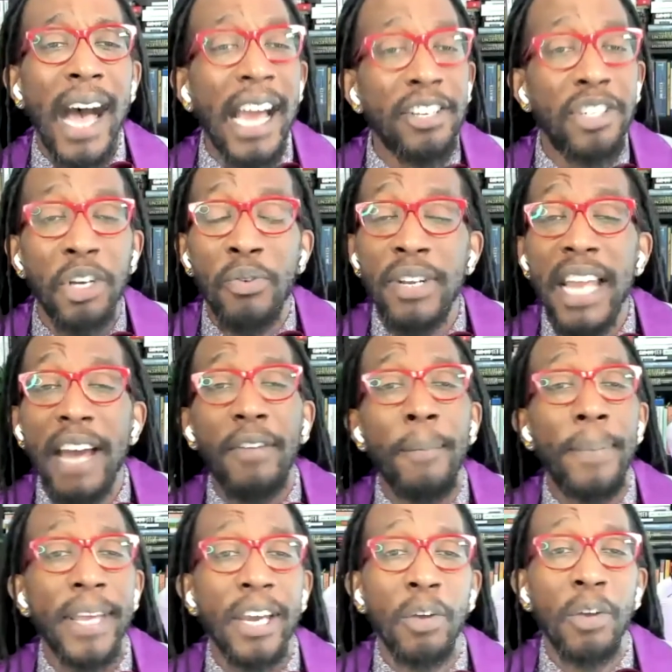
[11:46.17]
I shall
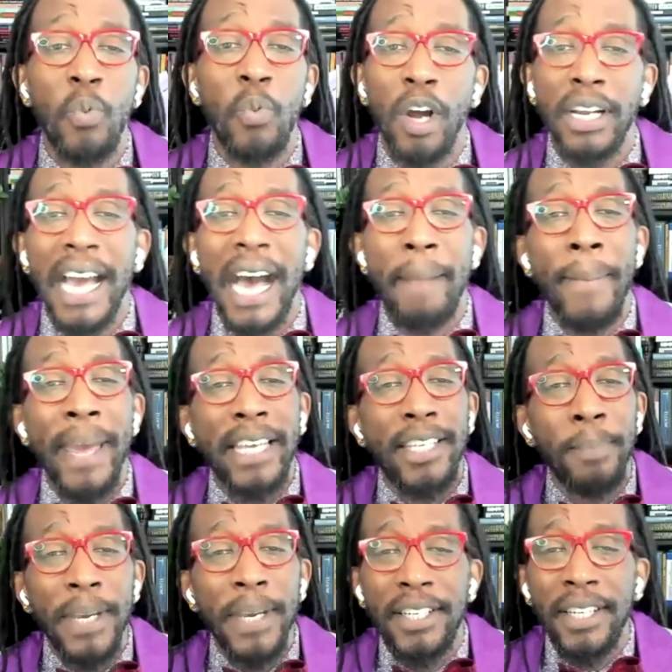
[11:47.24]
never be in want. God
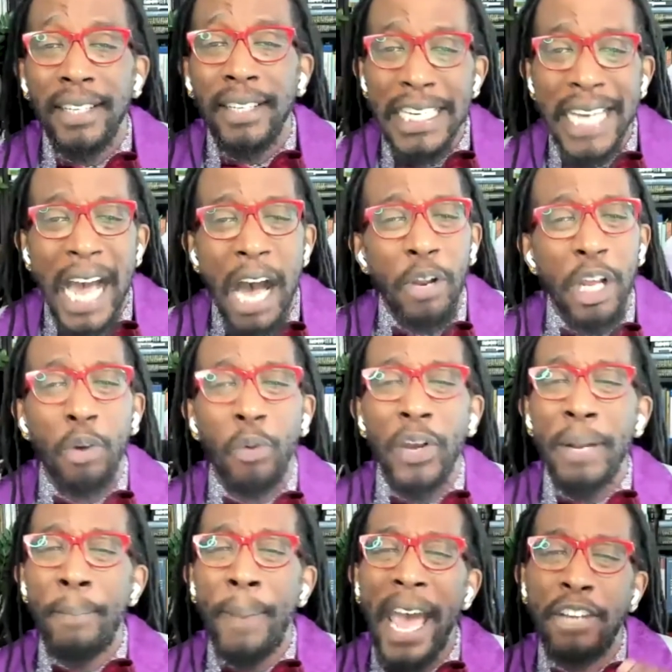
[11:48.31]
makes me to lie down in
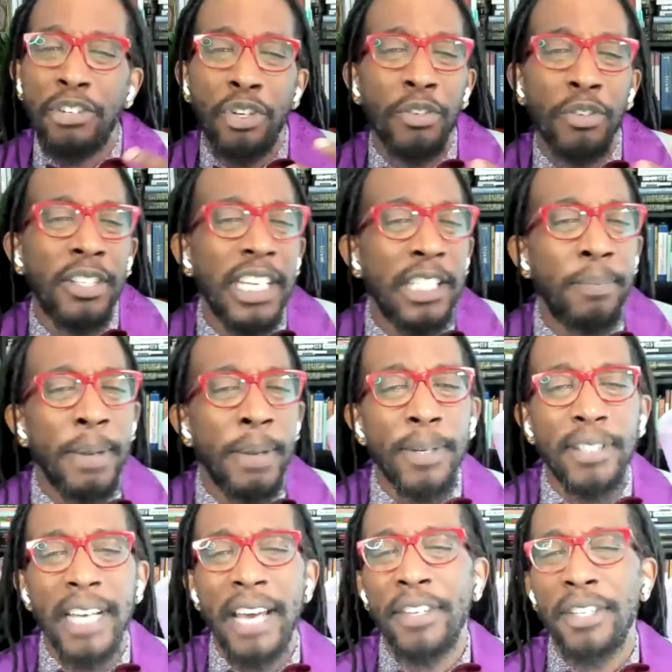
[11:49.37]
green pastures, leads me
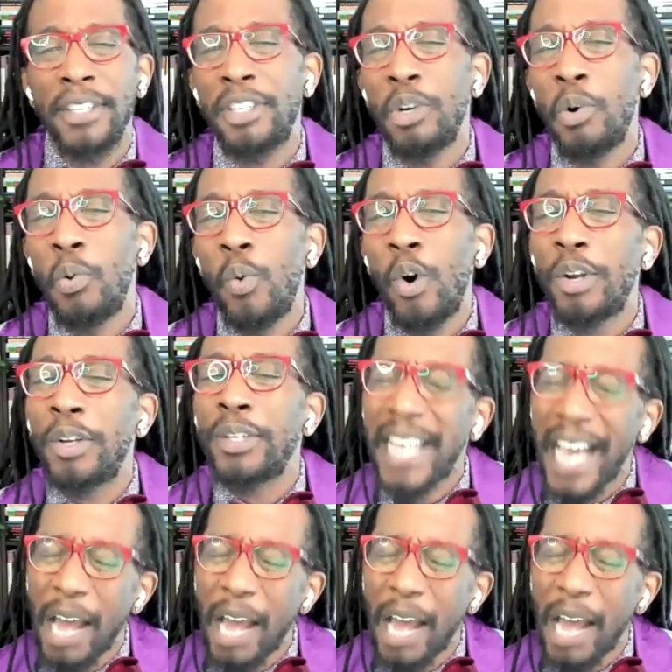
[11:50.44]
beside the still waters.